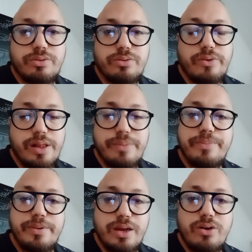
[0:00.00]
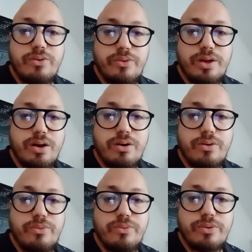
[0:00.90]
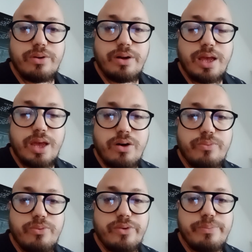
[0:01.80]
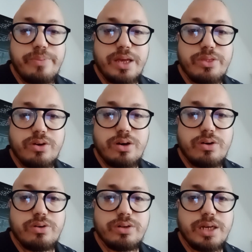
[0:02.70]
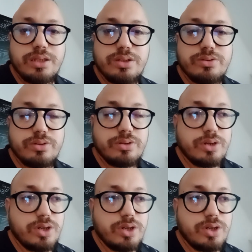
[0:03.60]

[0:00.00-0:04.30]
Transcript: Well, I hope we will break the code, and